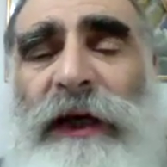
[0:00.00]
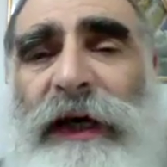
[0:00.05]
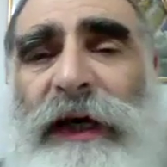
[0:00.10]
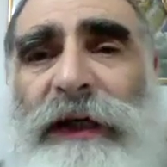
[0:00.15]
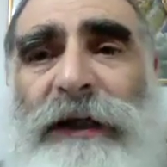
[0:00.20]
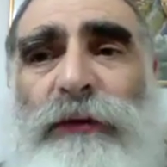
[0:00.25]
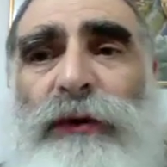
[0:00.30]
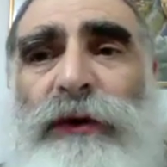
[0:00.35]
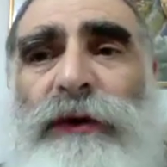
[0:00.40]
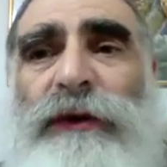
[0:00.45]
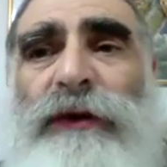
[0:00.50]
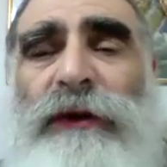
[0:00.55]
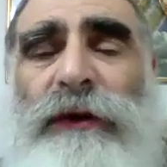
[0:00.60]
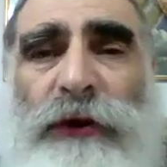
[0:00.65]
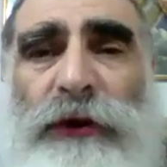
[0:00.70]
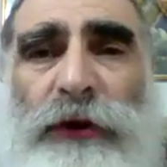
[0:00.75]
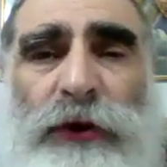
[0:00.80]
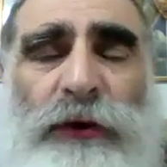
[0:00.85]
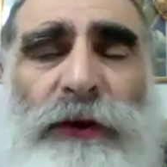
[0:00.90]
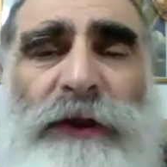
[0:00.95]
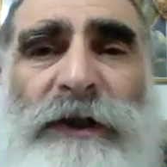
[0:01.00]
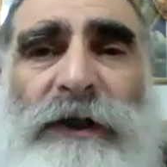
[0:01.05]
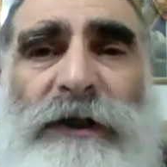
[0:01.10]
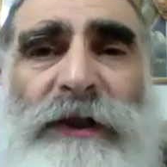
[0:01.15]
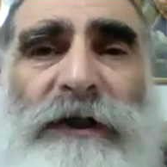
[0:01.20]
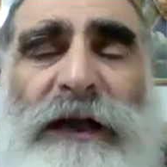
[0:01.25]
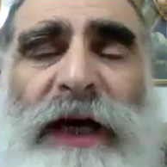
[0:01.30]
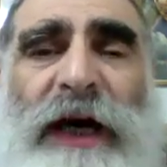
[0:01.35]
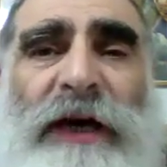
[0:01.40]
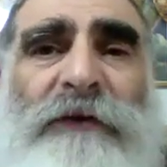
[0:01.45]
and he wouldn't lose
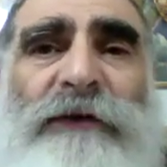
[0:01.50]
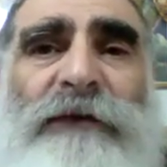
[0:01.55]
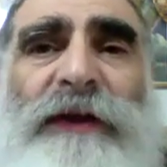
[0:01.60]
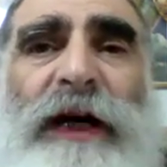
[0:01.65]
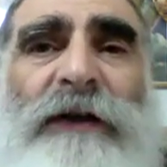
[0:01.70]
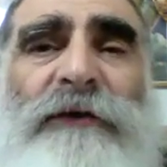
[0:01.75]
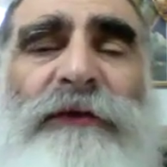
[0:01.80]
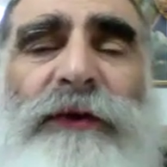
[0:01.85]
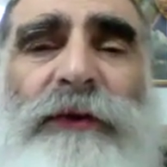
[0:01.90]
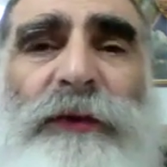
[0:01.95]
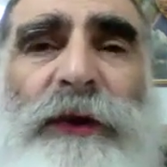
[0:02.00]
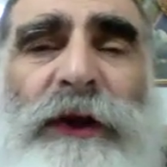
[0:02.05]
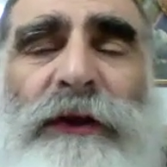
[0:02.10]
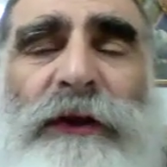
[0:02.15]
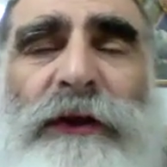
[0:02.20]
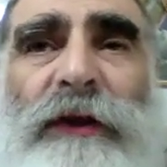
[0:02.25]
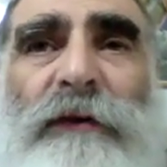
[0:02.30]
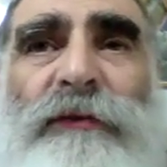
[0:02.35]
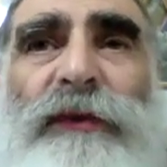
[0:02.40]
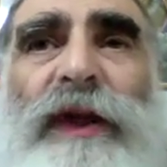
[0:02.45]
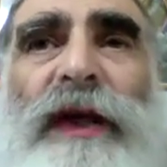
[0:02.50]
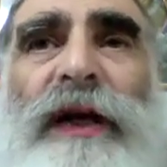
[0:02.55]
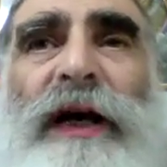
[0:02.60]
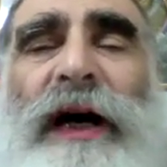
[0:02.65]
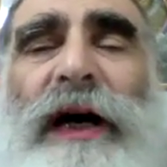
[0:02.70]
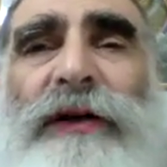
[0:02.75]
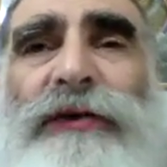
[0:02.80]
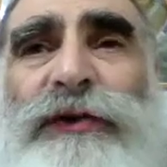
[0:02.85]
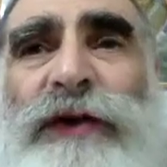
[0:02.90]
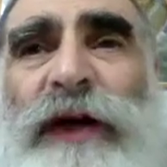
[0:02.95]
his life, God forbid.
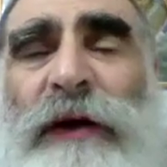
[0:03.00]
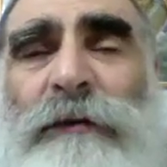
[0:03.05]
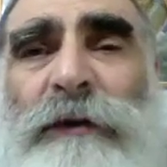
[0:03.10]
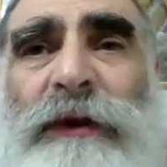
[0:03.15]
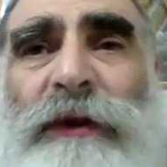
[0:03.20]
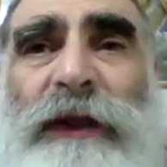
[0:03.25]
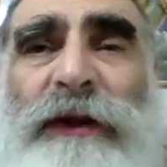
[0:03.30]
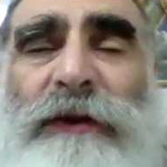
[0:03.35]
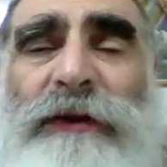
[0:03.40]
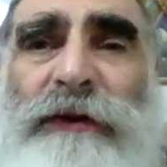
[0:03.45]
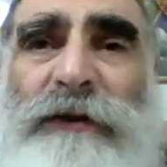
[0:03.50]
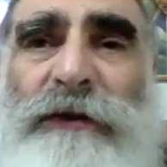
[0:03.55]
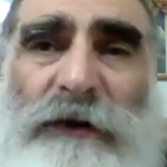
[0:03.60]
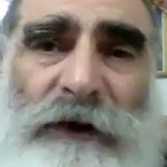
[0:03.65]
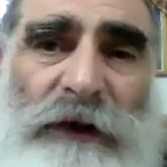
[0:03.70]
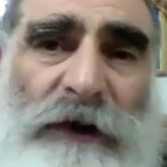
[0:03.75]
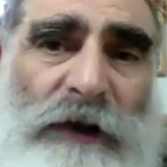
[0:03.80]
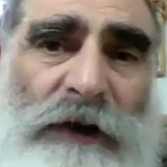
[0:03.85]
Hashem,